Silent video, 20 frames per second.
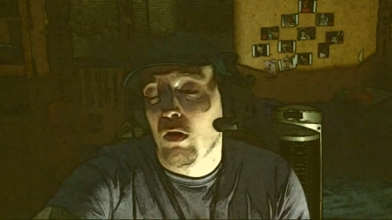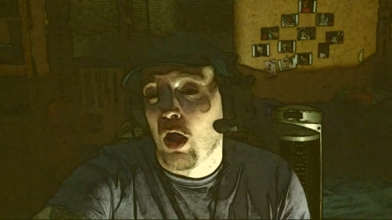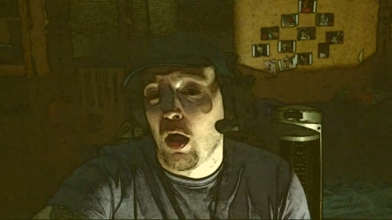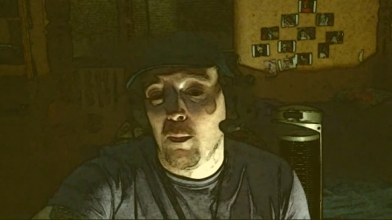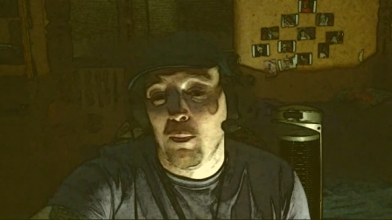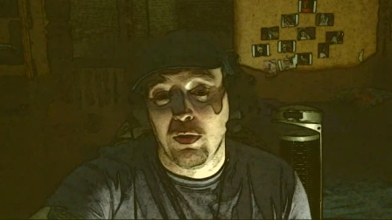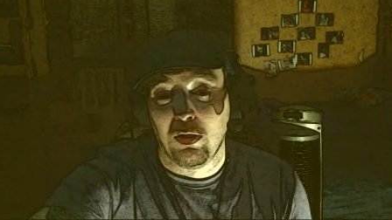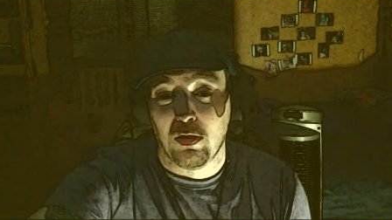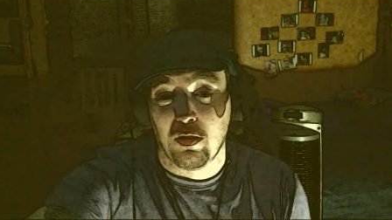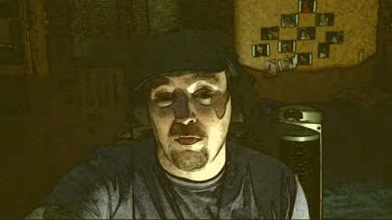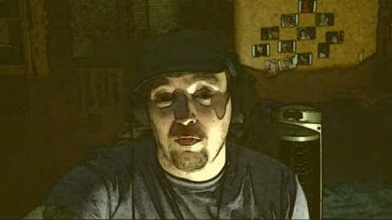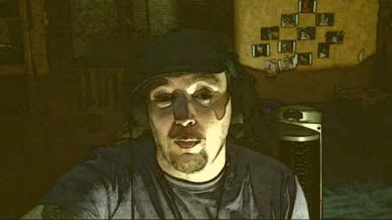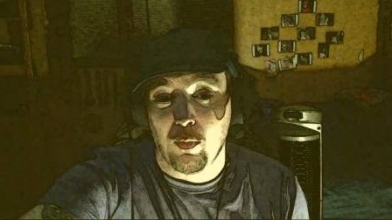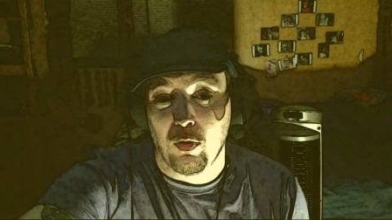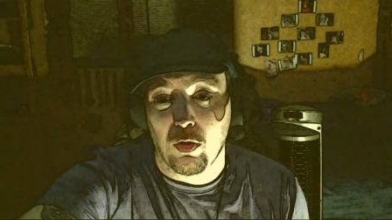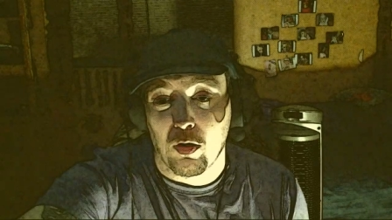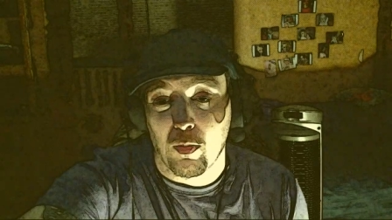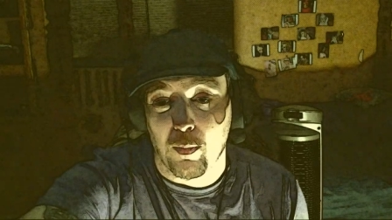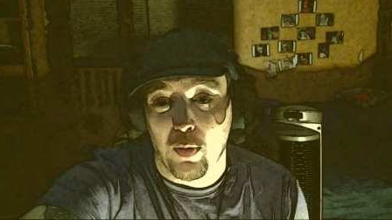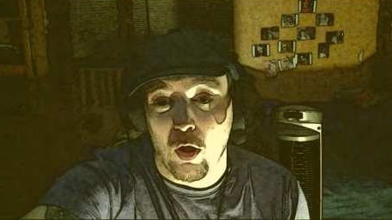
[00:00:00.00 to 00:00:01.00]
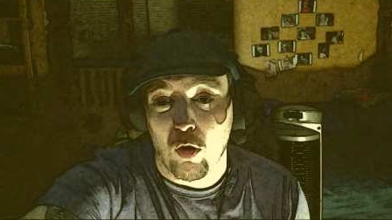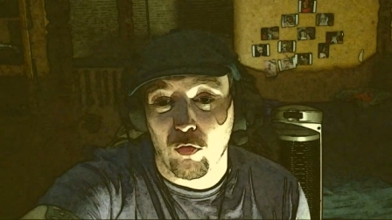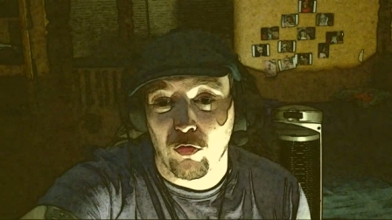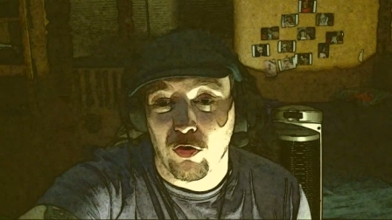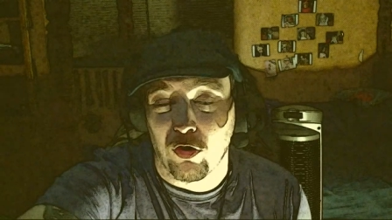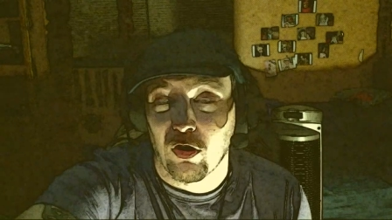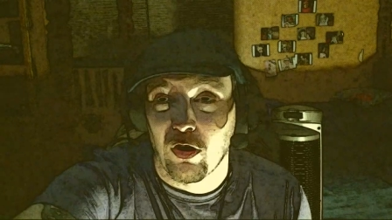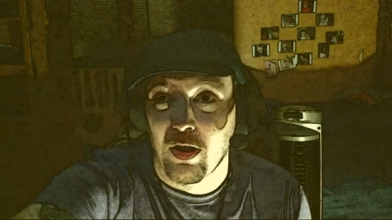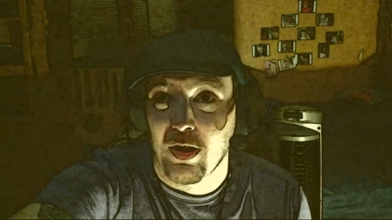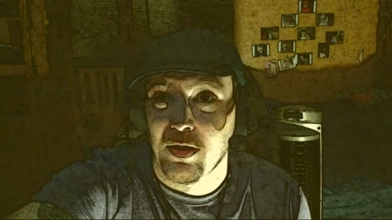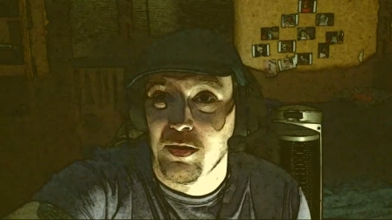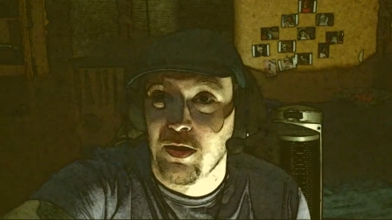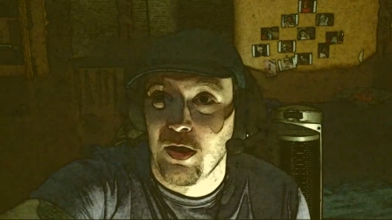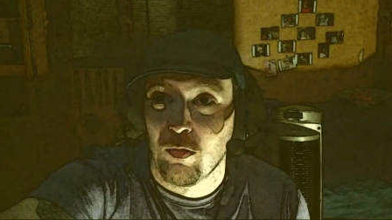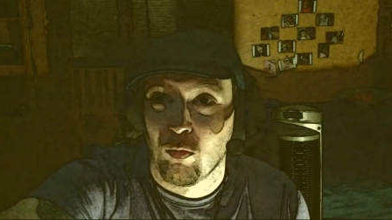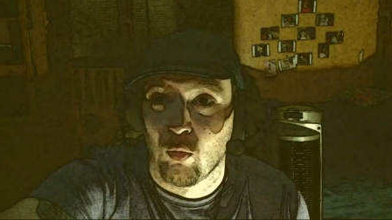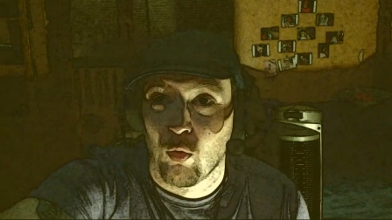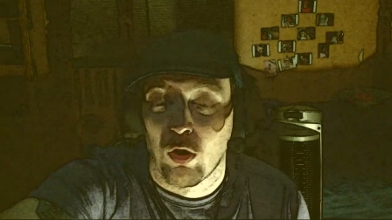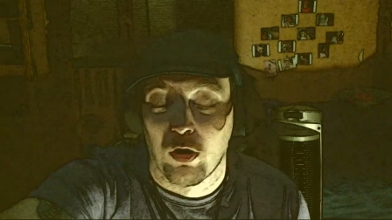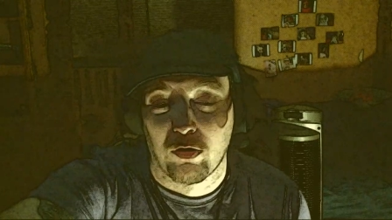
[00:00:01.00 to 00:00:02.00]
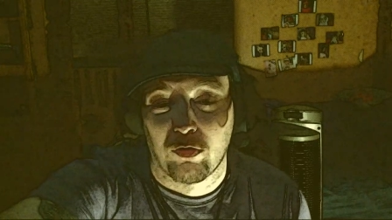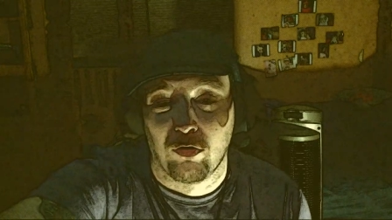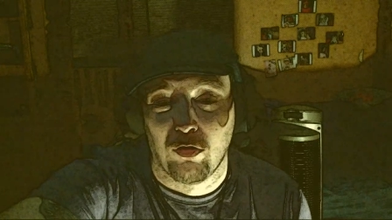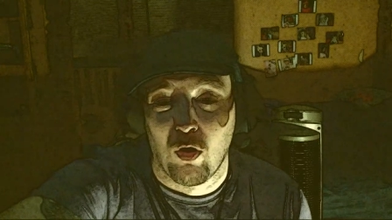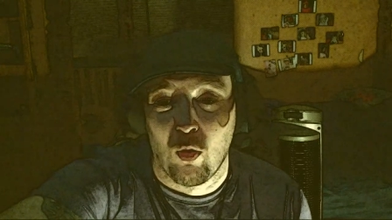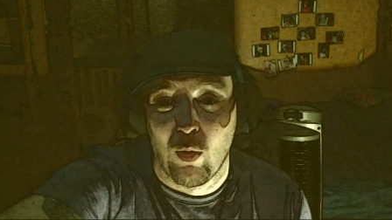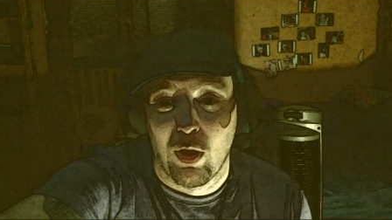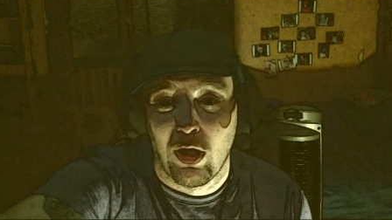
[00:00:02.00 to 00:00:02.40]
Unbelievable composer, and it works so